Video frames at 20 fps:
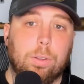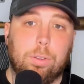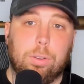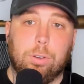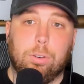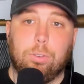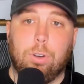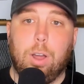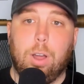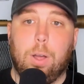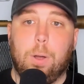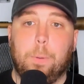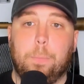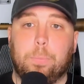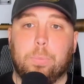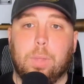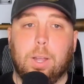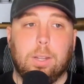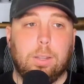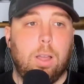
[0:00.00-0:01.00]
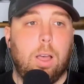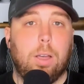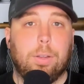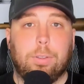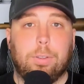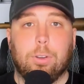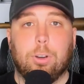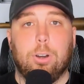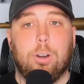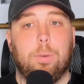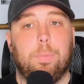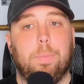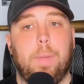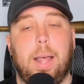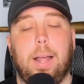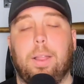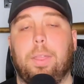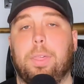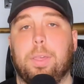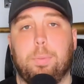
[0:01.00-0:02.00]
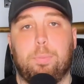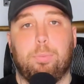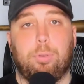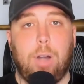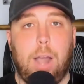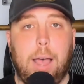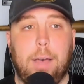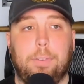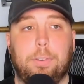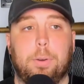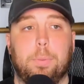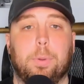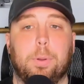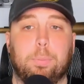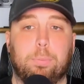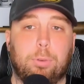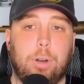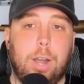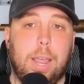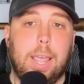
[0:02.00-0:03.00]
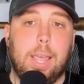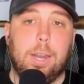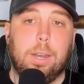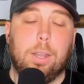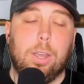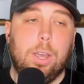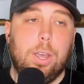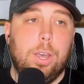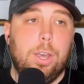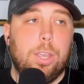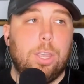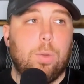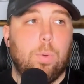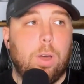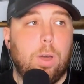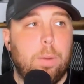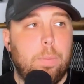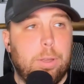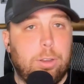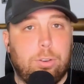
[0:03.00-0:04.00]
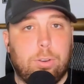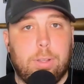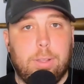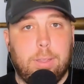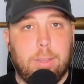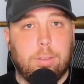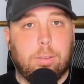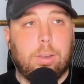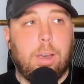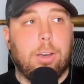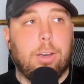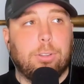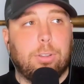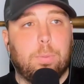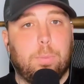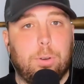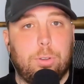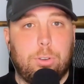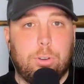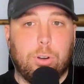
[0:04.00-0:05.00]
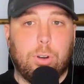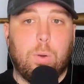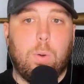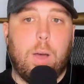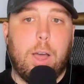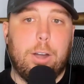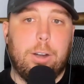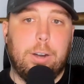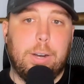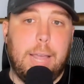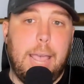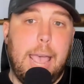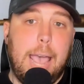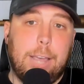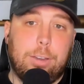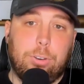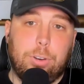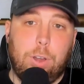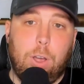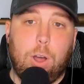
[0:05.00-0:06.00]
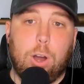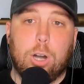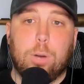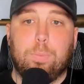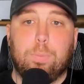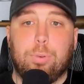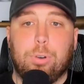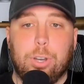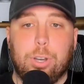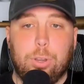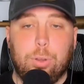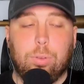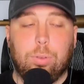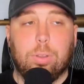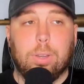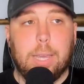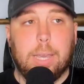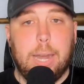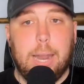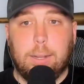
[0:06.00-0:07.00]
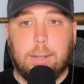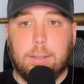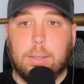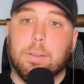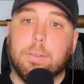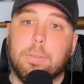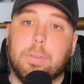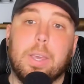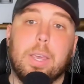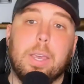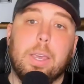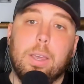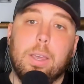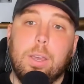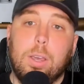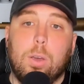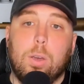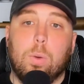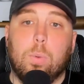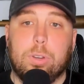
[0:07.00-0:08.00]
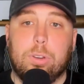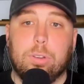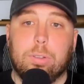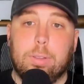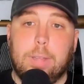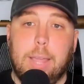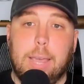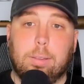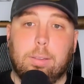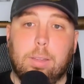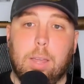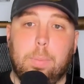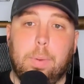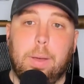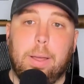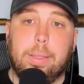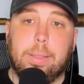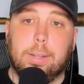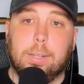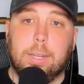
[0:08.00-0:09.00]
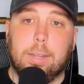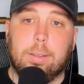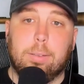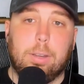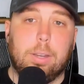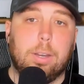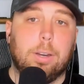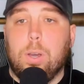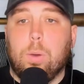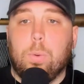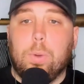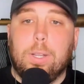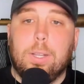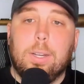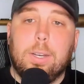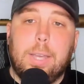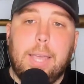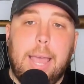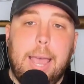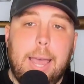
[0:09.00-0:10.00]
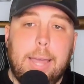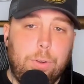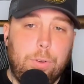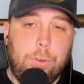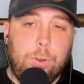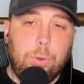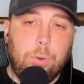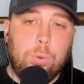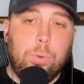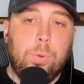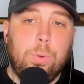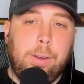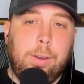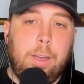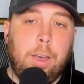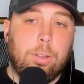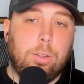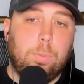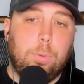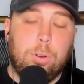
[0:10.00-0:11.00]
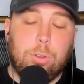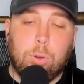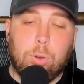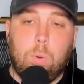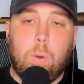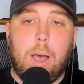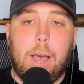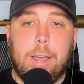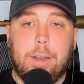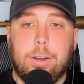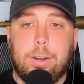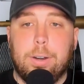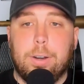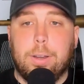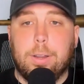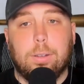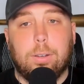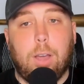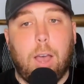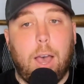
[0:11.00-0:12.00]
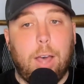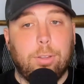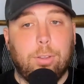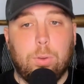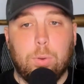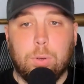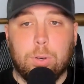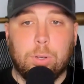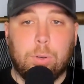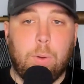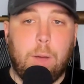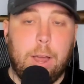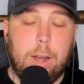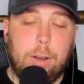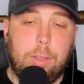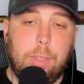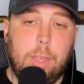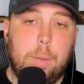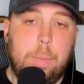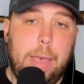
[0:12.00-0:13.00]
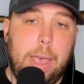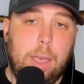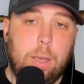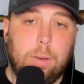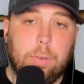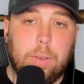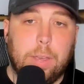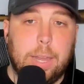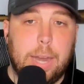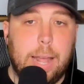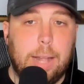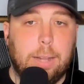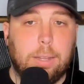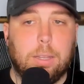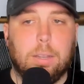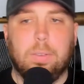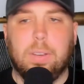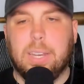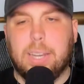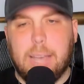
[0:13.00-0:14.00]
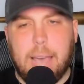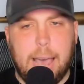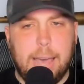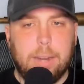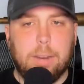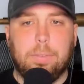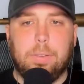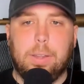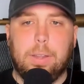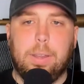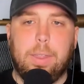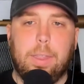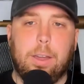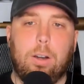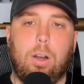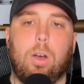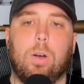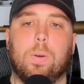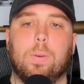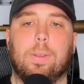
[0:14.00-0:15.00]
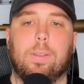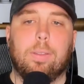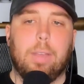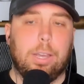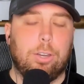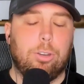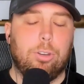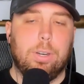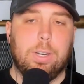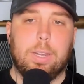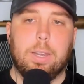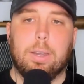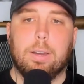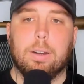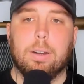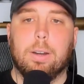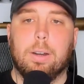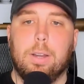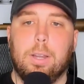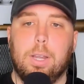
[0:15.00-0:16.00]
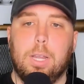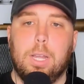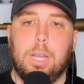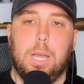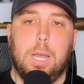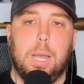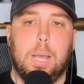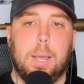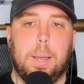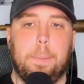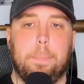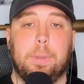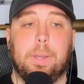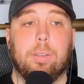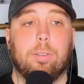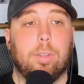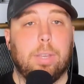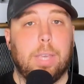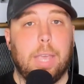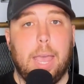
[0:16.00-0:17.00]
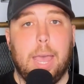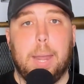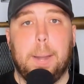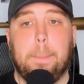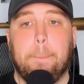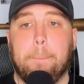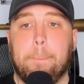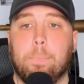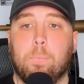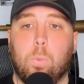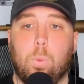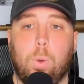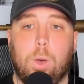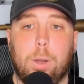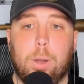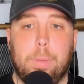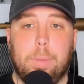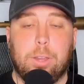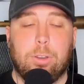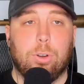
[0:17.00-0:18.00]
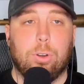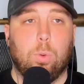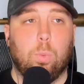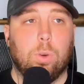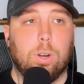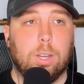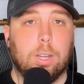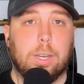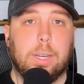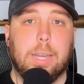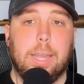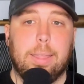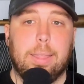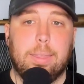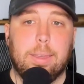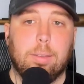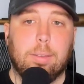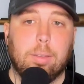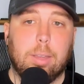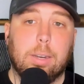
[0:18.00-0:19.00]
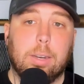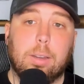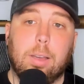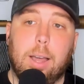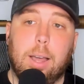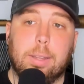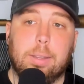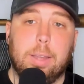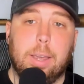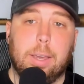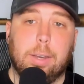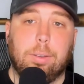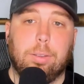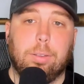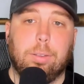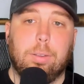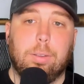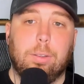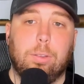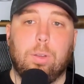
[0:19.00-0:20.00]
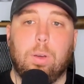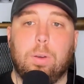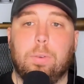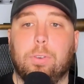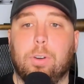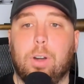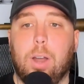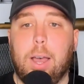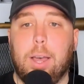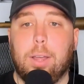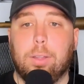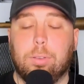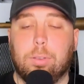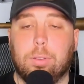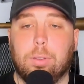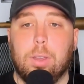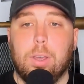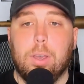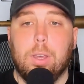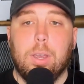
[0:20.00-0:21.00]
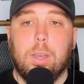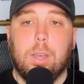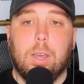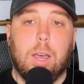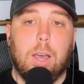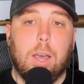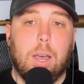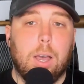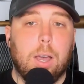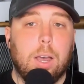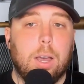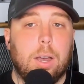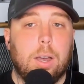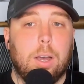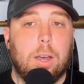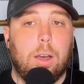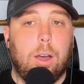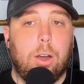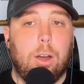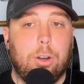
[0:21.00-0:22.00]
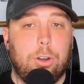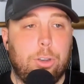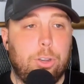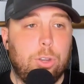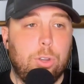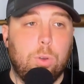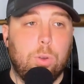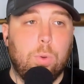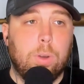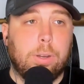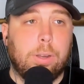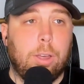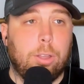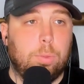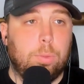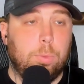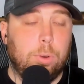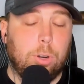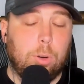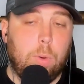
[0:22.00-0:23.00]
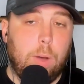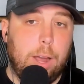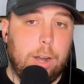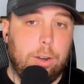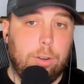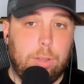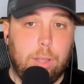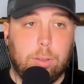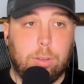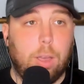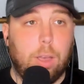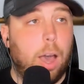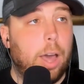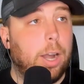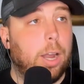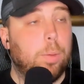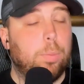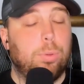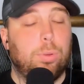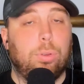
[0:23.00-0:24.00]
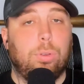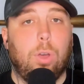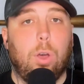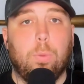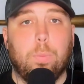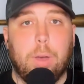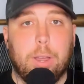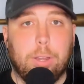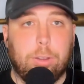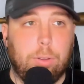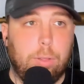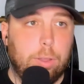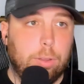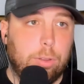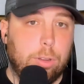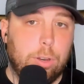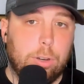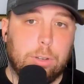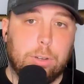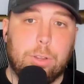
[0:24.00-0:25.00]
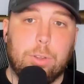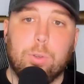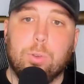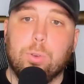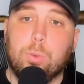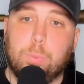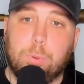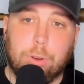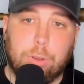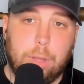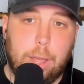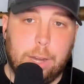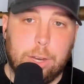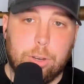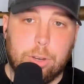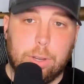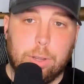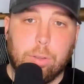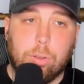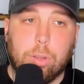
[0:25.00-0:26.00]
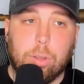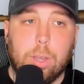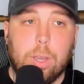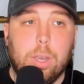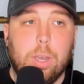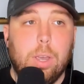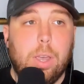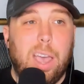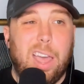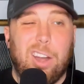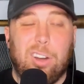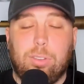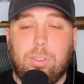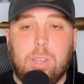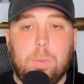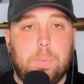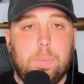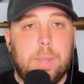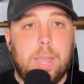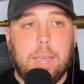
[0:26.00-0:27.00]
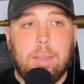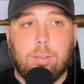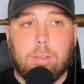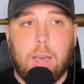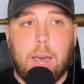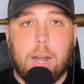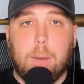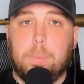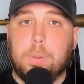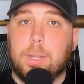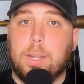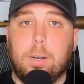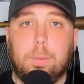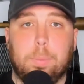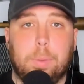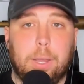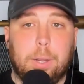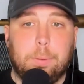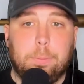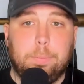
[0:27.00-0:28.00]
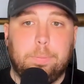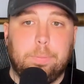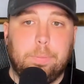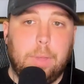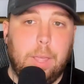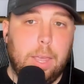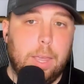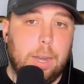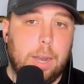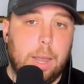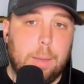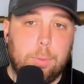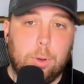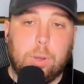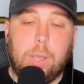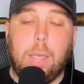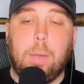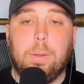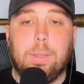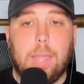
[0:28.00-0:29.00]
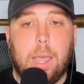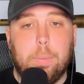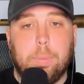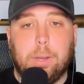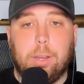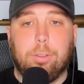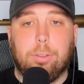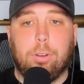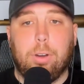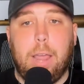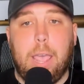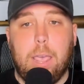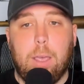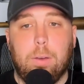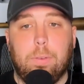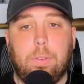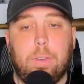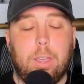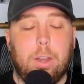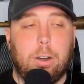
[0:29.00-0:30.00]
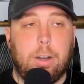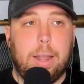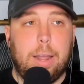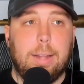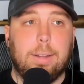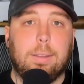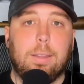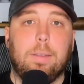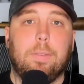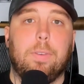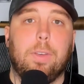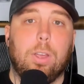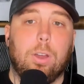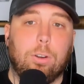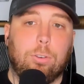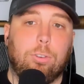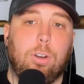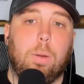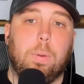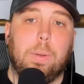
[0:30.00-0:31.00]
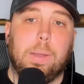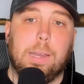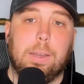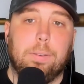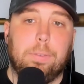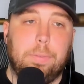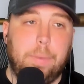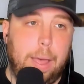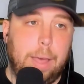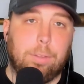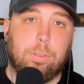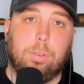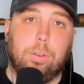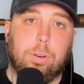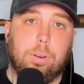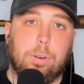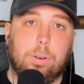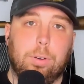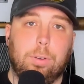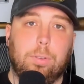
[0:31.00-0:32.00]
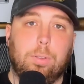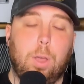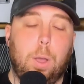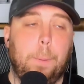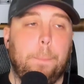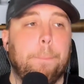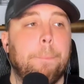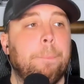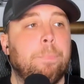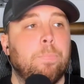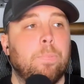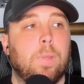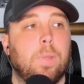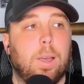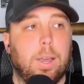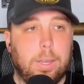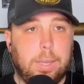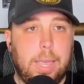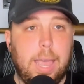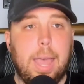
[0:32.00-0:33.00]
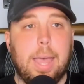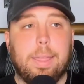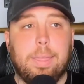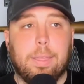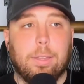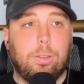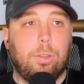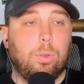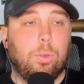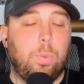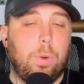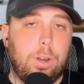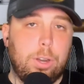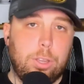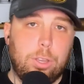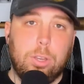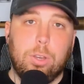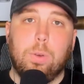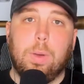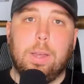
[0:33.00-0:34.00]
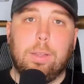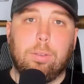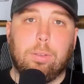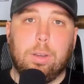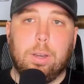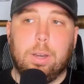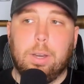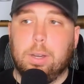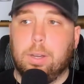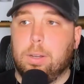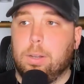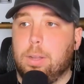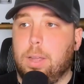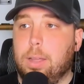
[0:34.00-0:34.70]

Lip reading: to grow a long-term, healthy, profitable brand. You want to make sure that these customers you're acquiring actually are producing an LTV, which is next up on the list here. We look at new customers acquired, cost to acquire them, AOV and LTV, kind of in their own section here, because, again, we want to make sure we're looking at these in context. So for us, our new customer acquirers has gone up so much this year, huge percentages, and our CPA has gone up a little bit. And I'm okay with that because our AOV and our LTV are growing faster. So again, this is where you as a